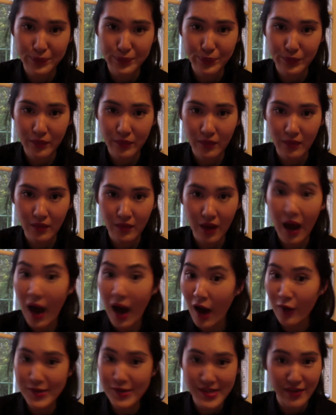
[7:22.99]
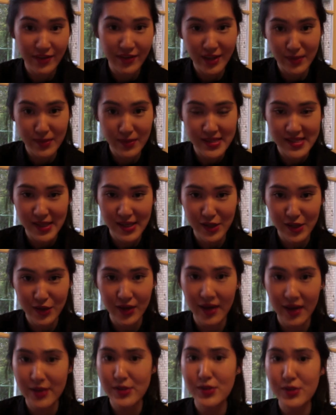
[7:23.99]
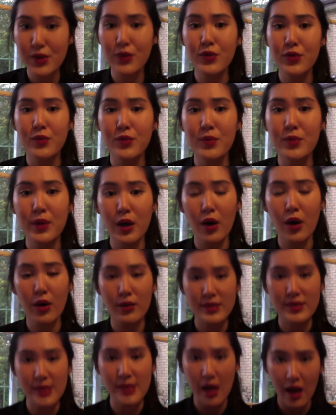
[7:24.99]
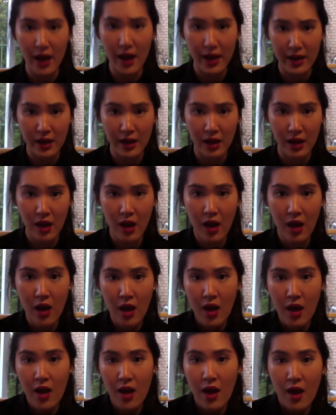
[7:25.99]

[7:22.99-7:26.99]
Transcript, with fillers: Um, I'll definitely be seeing you guys soon because I